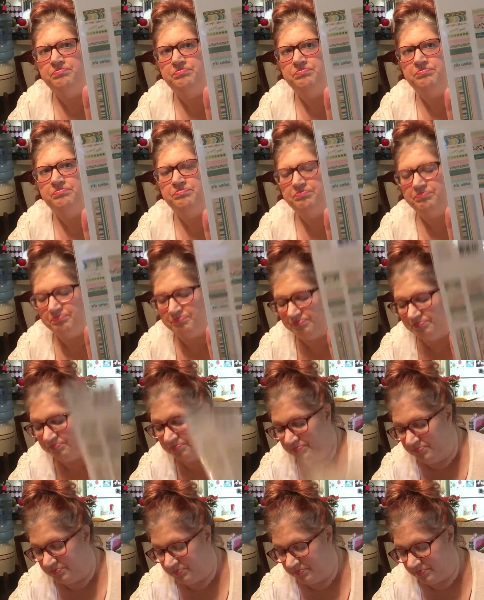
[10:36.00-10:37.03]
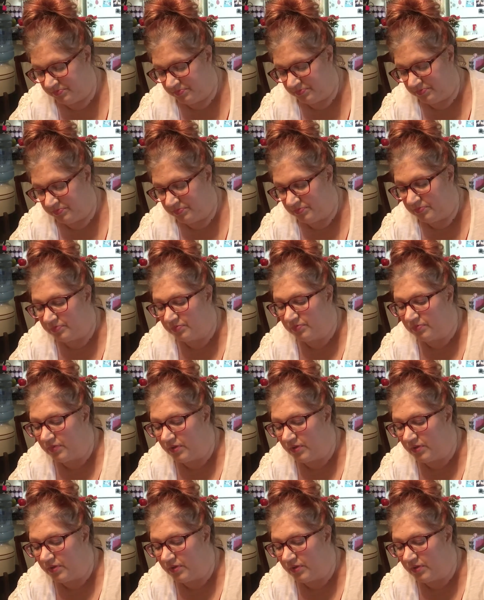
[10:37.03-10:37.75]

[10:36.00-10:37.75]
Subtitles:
(silence)